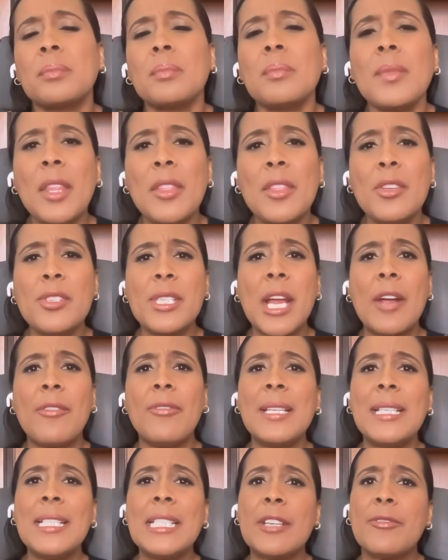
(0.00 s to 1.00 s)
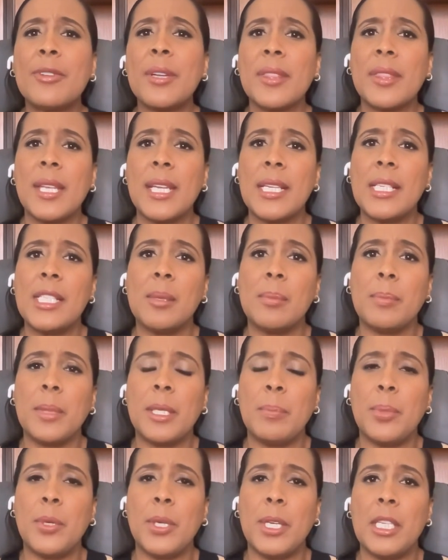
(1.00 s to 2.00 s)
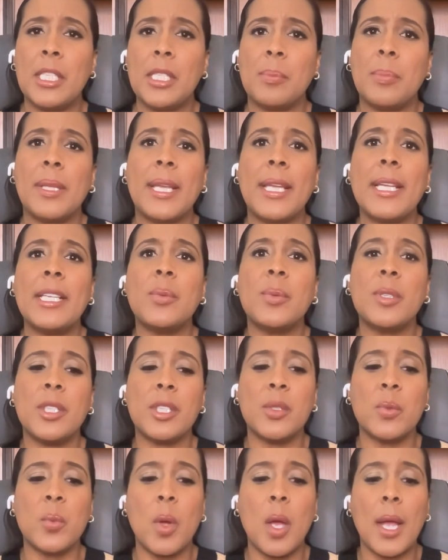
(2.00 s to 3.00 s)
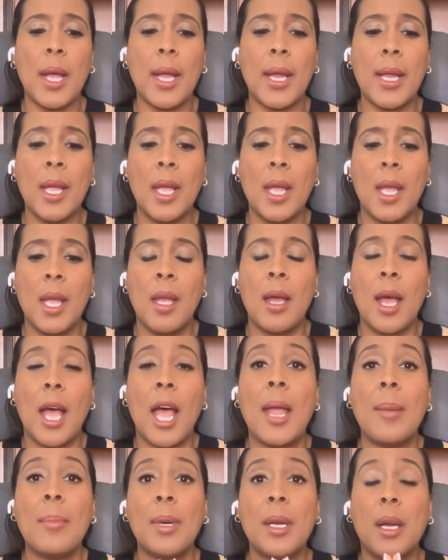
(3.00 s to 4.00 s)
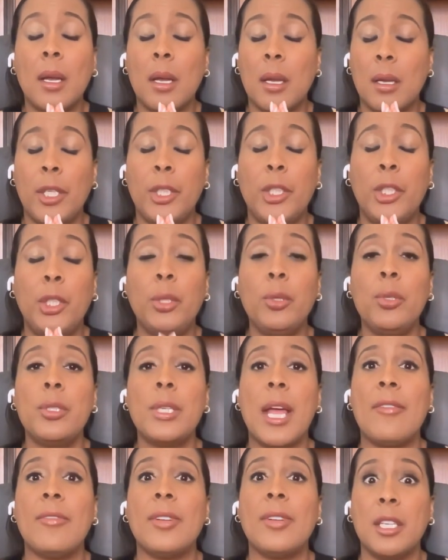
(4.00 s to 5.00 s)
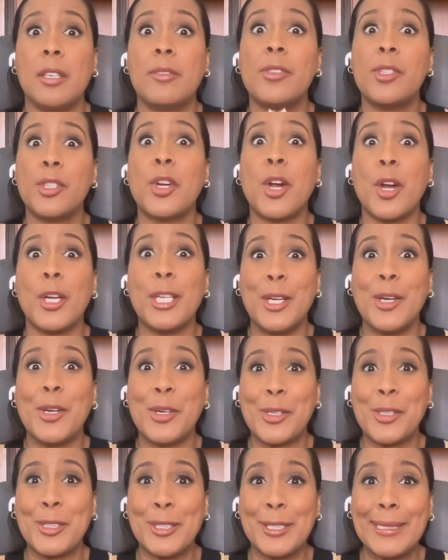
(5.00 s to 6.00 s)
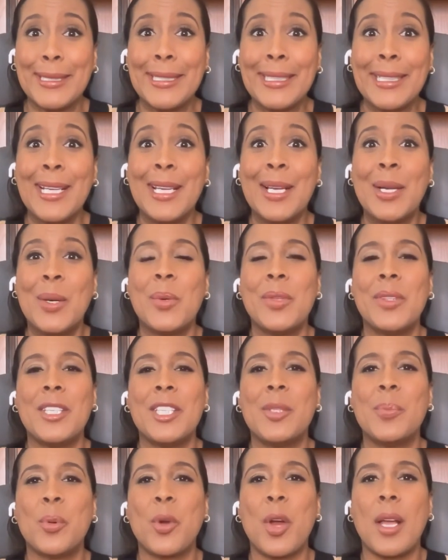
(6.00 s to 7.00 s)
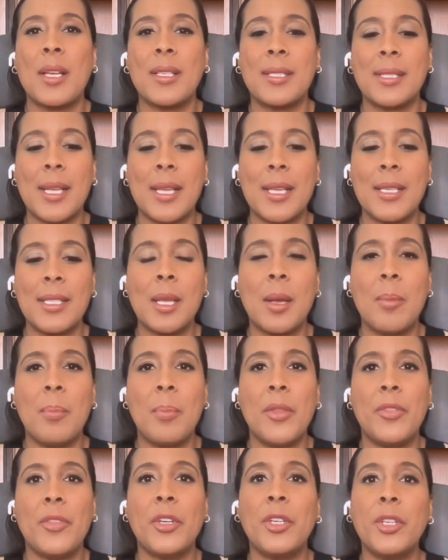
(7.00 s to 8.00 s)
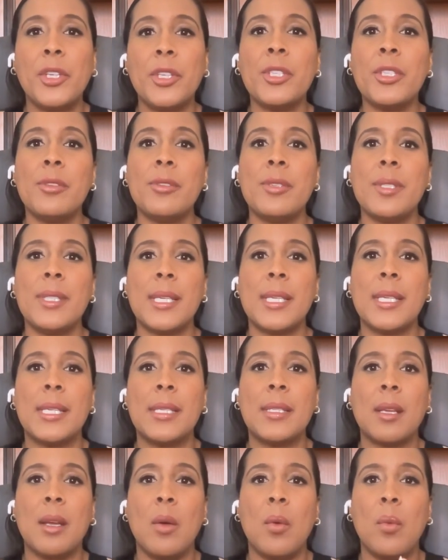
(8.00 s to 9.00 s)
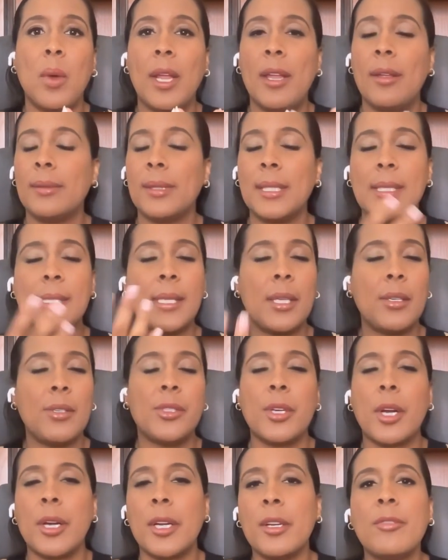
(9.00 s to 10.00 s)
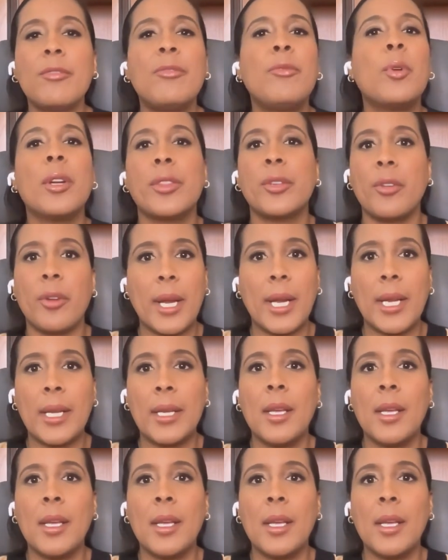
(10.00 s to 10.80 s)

there's definitely different things to be put into place, which is why I'm a huge advocate of starting early with this process. But the good news is, let's say you started in fourth grade